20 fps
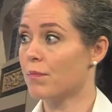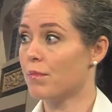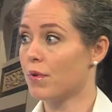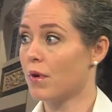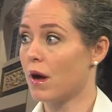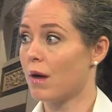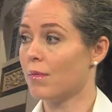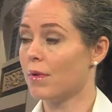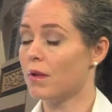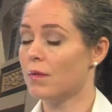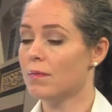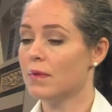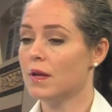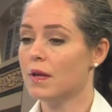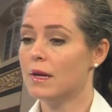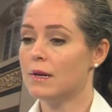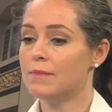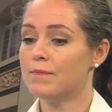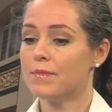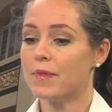problem.
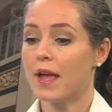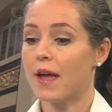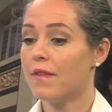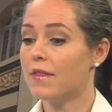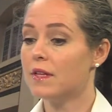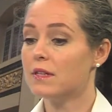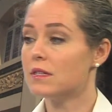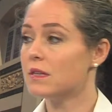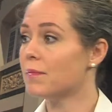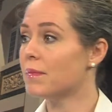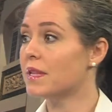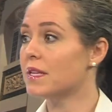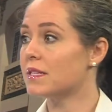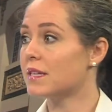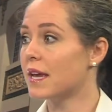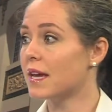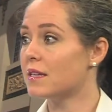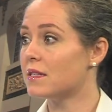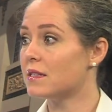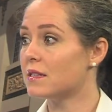And then some of these
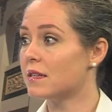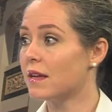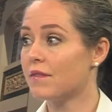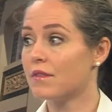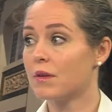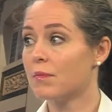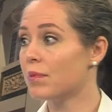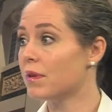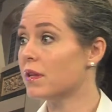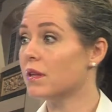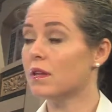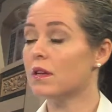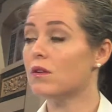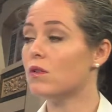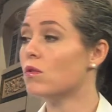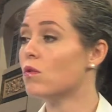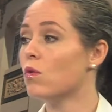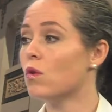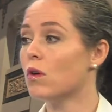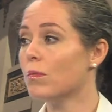cases have completely
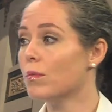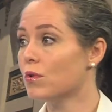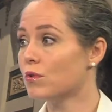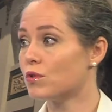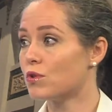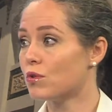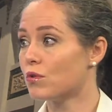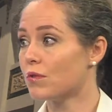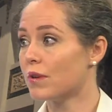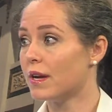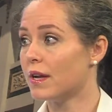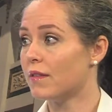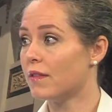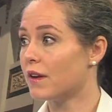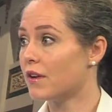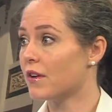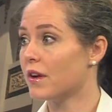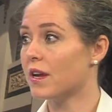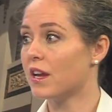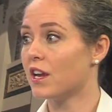normal taurine
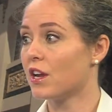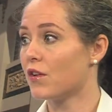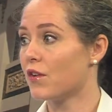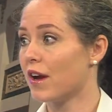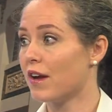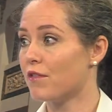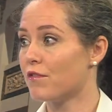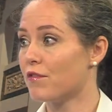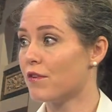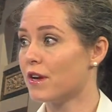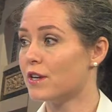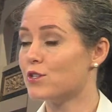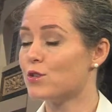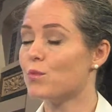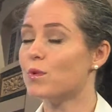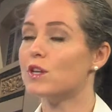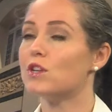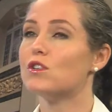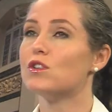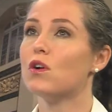that are eating grain-free. So
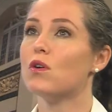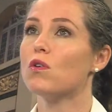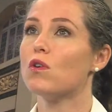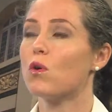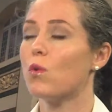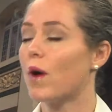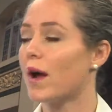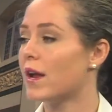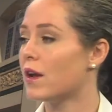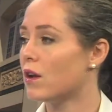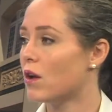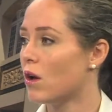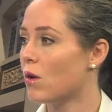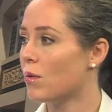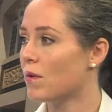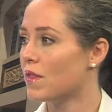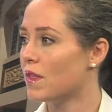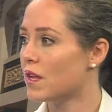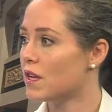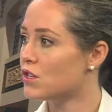we don't quite know
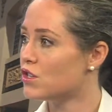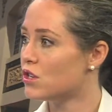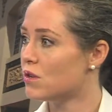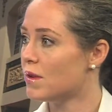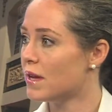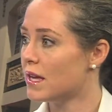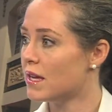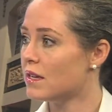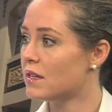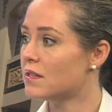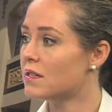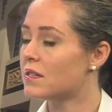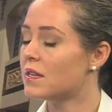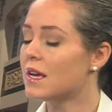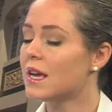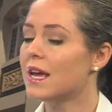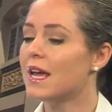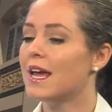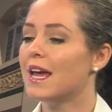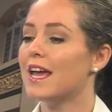what the issue is.
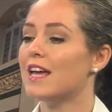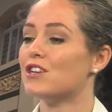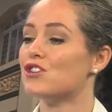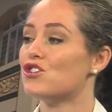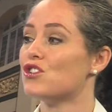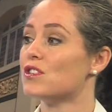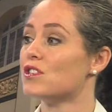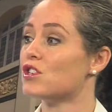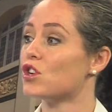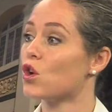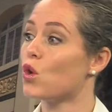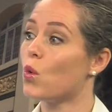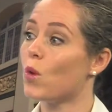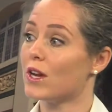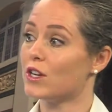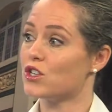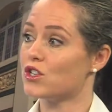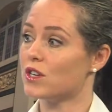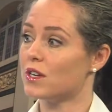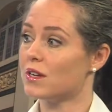It's just a
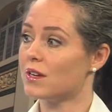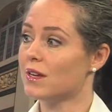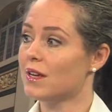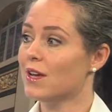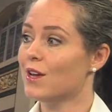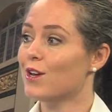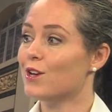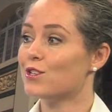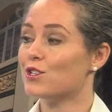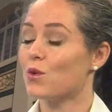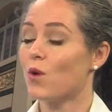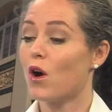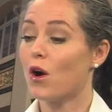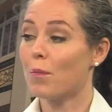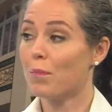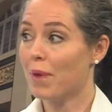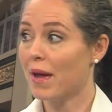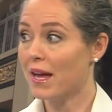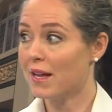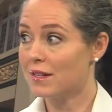question. So our
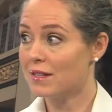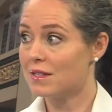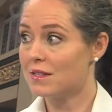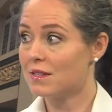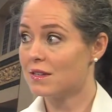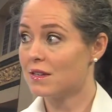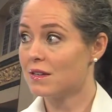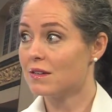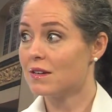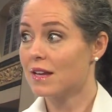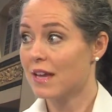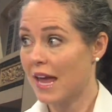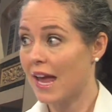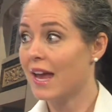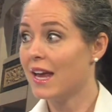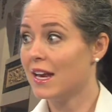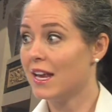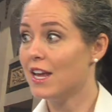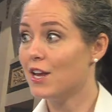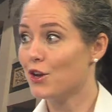pets
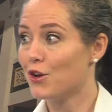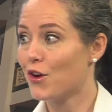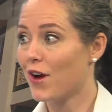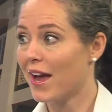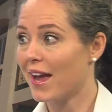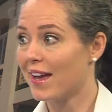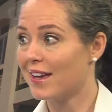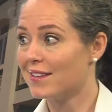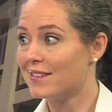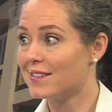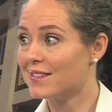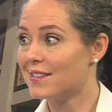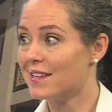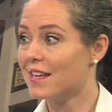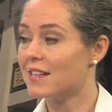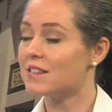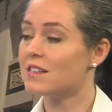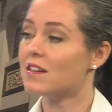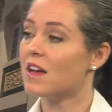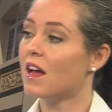can eat grains.
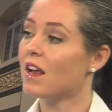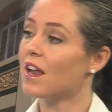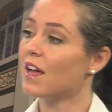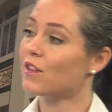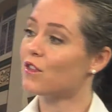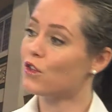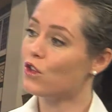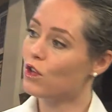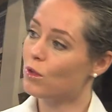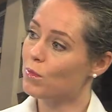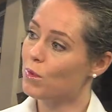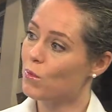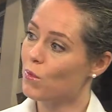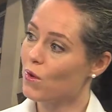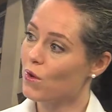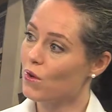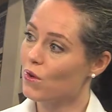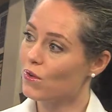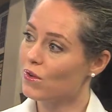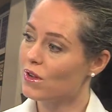It's not like the human
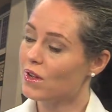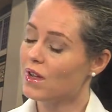world.